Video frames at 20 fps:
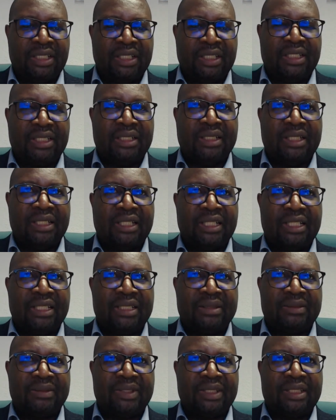
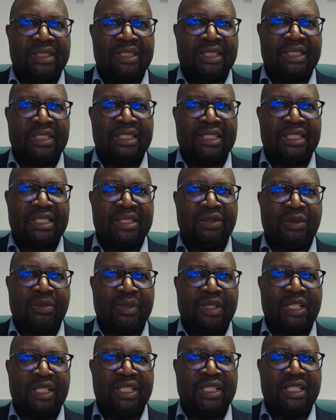it is
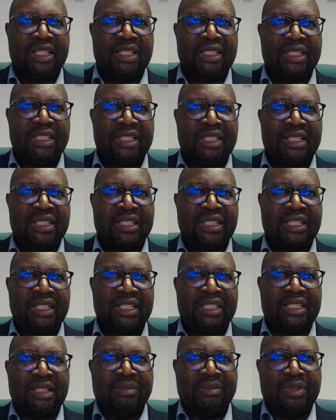normally granted under
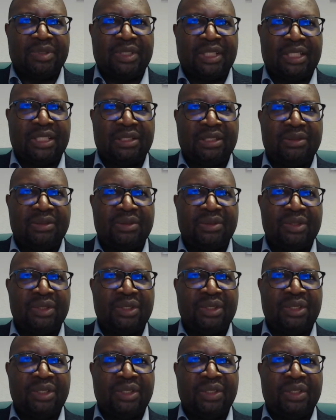exceptional
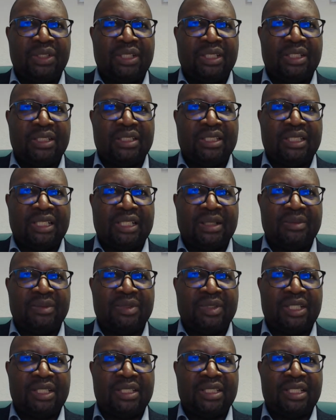
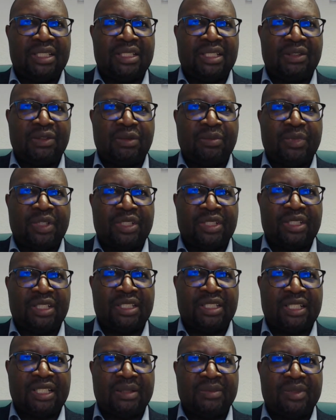circumstances and compassionate
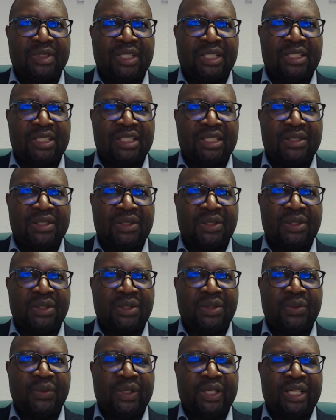circumstances,
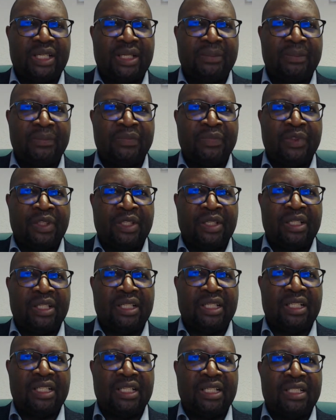or where
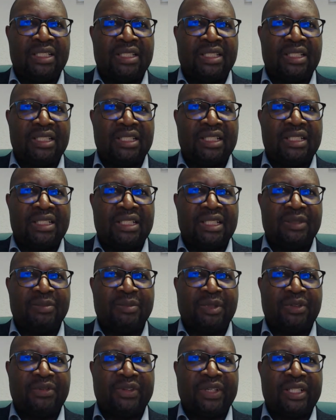as it is
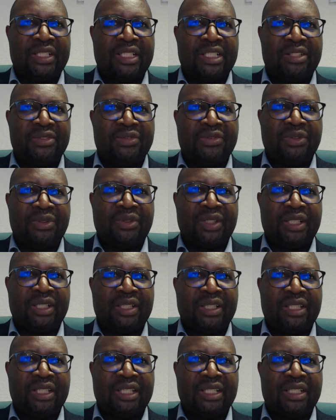provided for
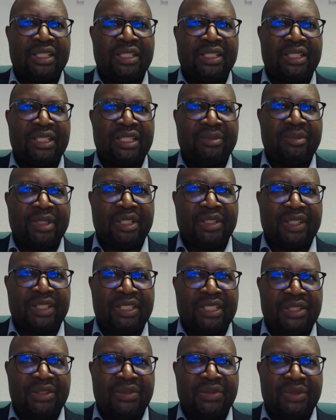in the
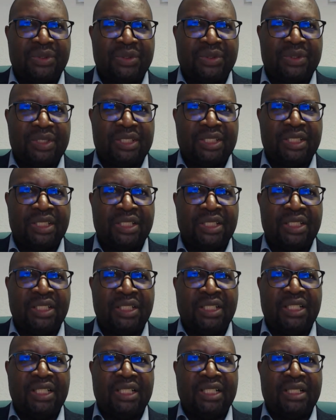immigration rules,
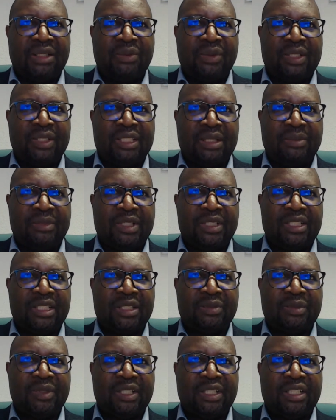where someone
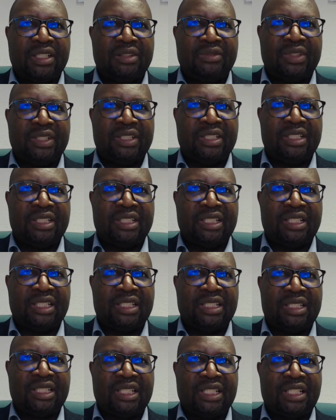has been given
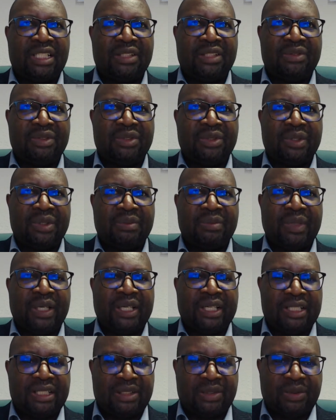discretionary leave to
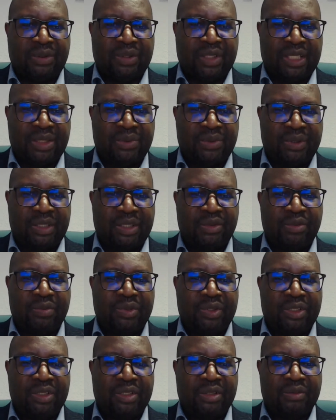remain. So that's where they will
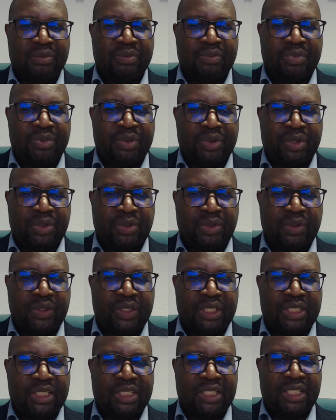be put on
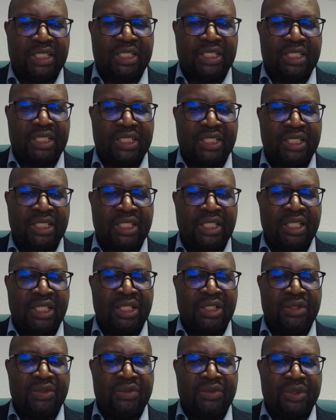the 10-year
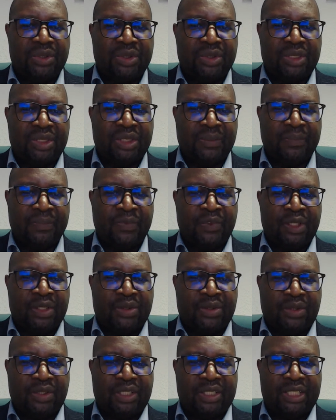route.
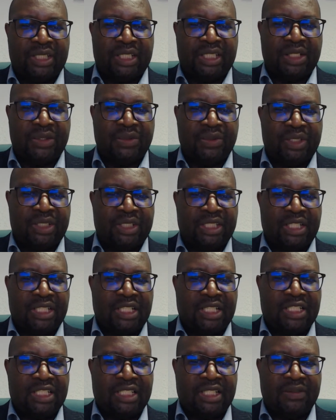So the 10-year route
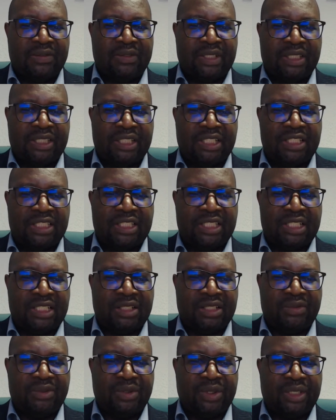generally serves as an
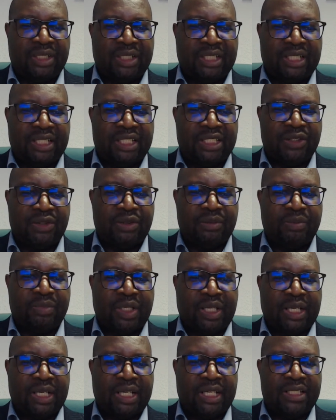incentive to encourage
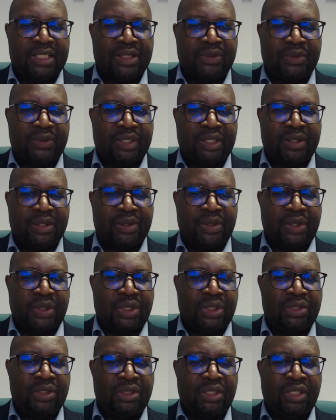compliance with the
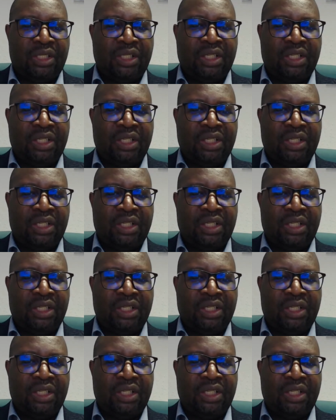core